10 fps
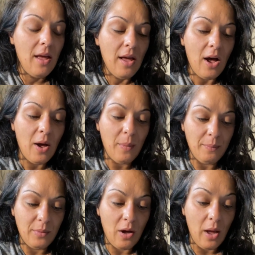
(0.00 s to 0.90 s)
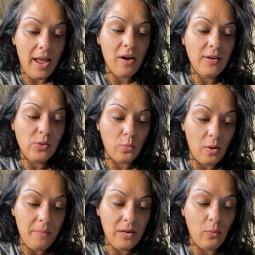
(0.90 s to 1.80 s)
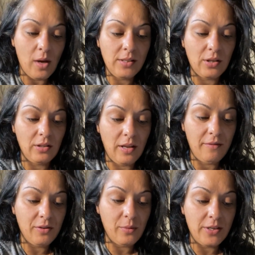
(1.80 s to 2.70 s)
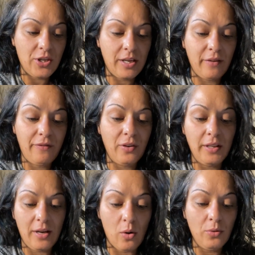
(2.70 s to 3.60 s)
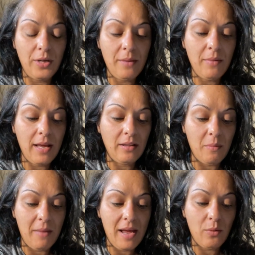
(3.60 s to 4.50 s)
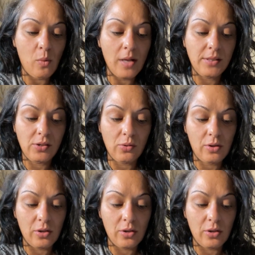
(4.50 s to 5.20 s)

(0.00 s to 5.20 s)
a Aries woman wants her lover where she can fully own him, and the man wants to